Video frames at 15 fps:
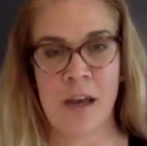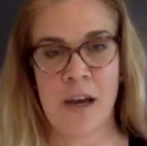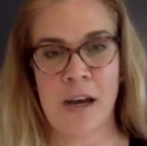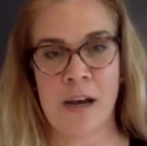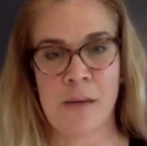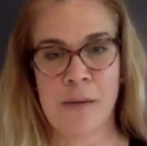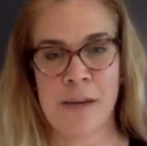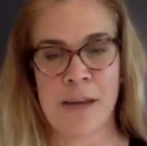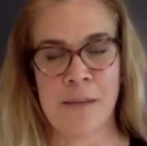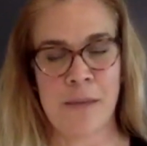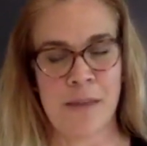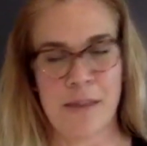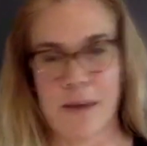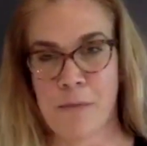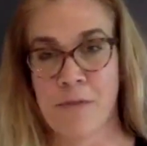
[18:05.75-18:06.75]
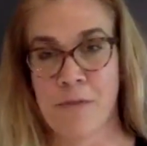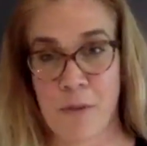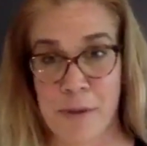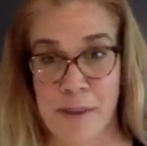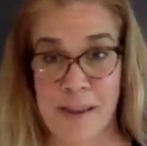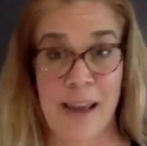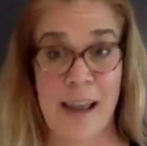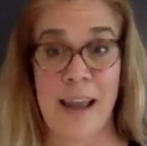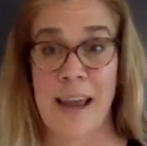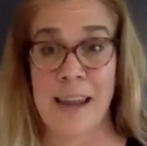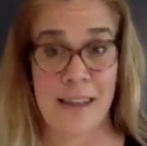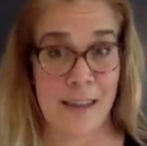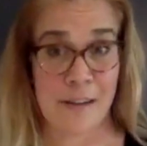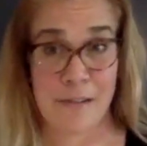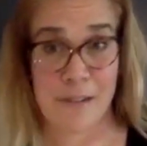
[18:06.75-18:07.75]
And I mean that proverbially
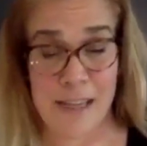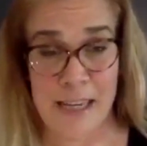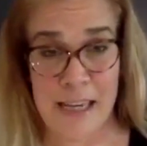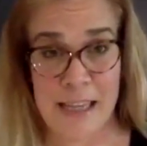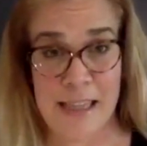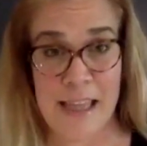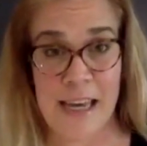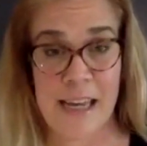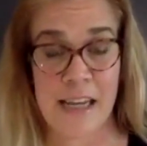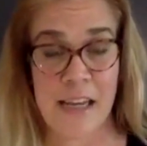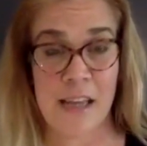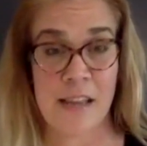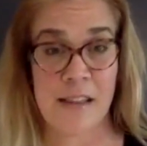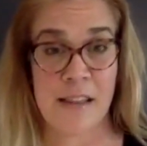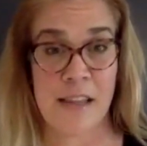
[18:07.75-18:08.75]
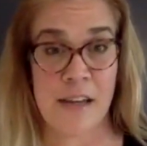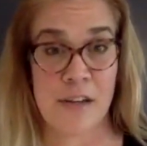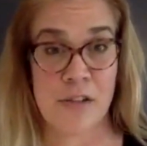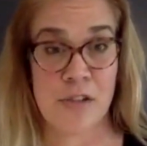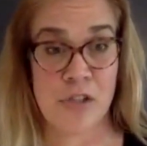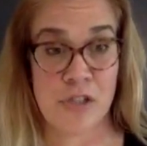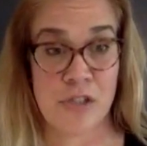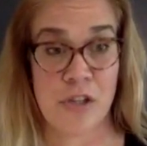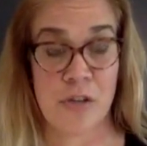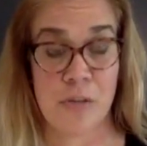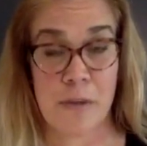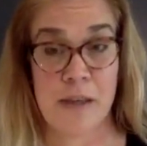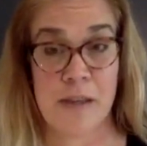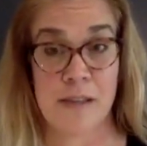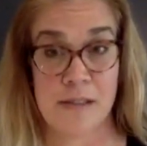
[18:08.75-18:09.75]
and literally, that there's just going to
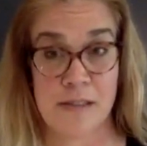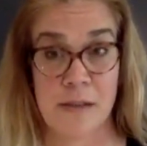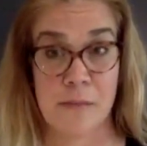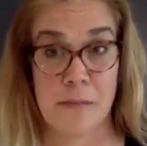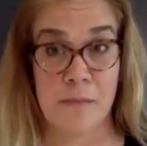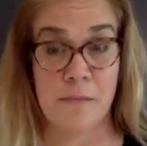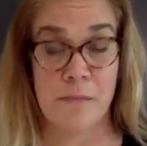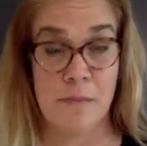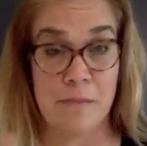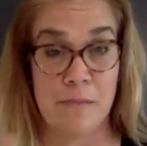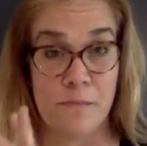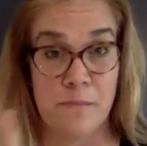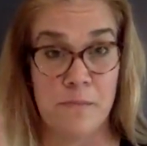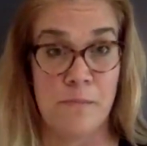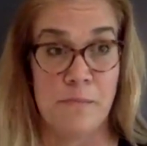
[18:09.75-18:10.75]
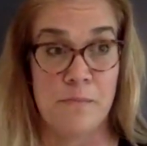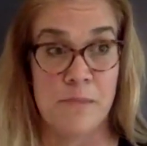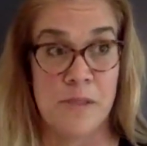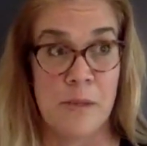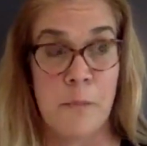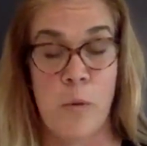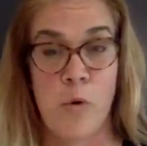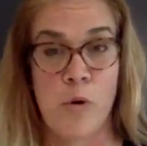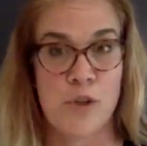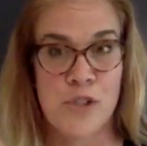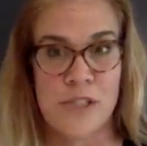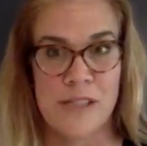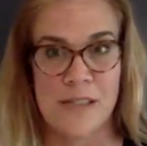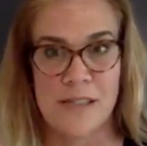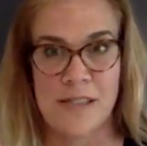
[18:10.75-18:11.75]
be some
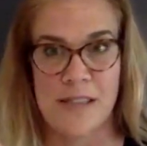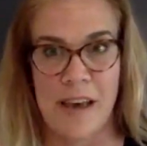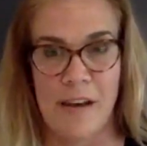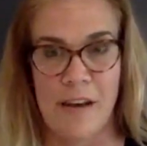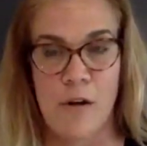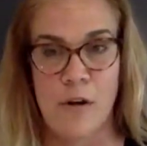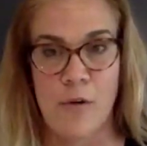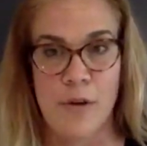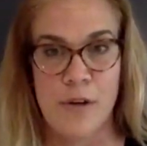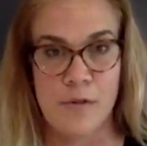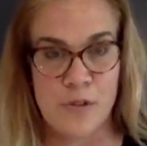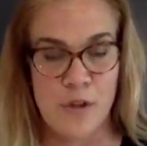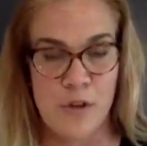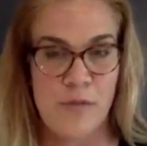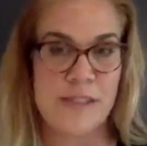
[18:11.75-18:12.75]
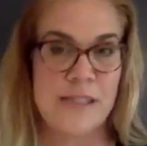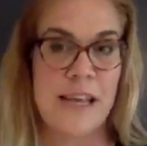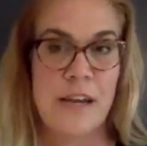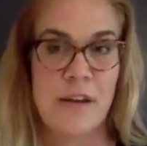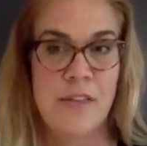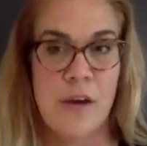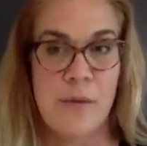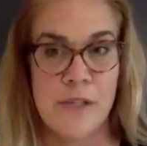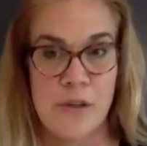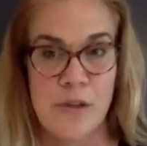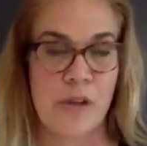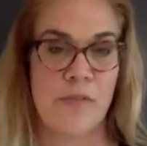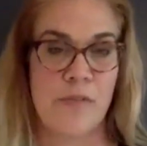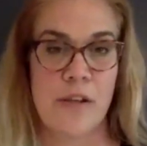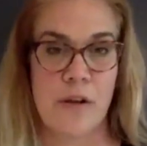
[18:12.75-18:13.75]
portions that are going to surface later that we
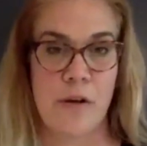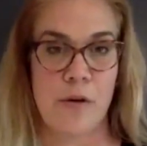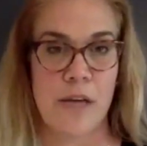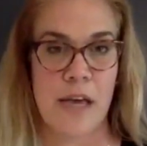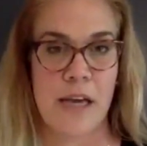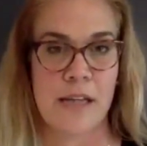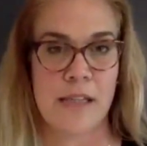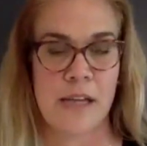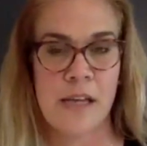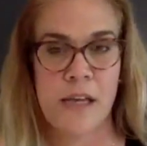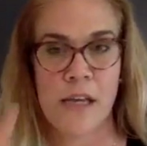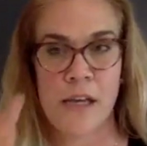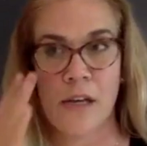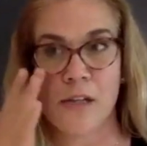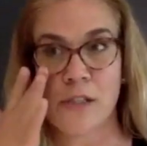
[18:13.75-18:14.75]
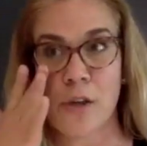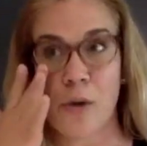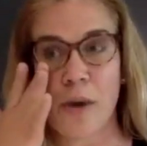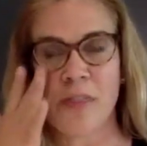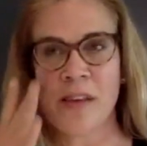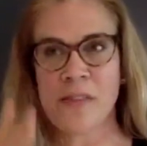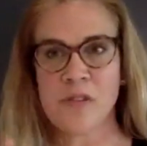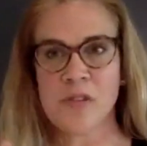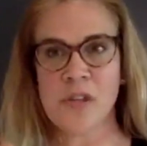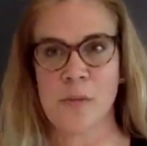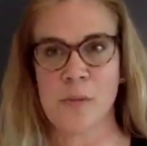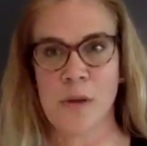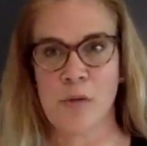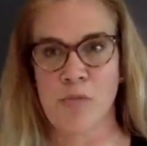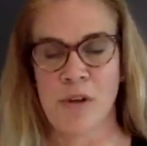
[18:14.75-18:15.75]
don't even know yet. So I think there's going
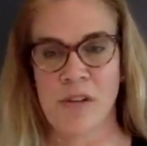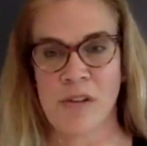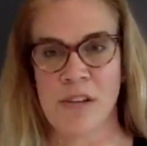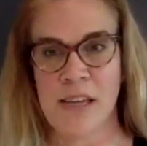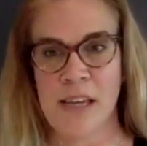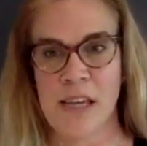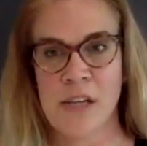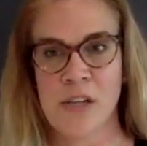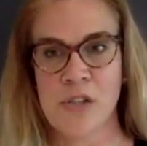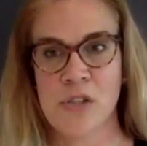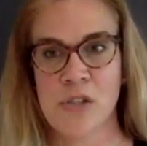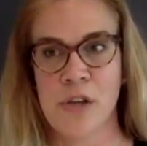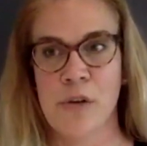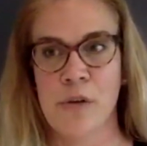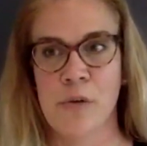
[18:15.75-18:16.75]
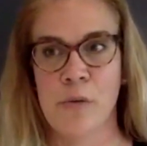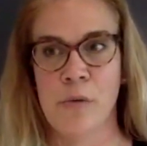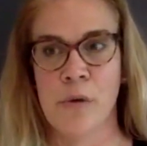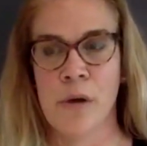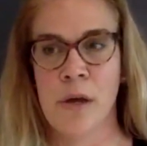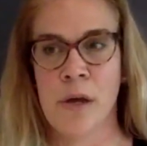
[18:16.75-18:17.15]
to be a real need to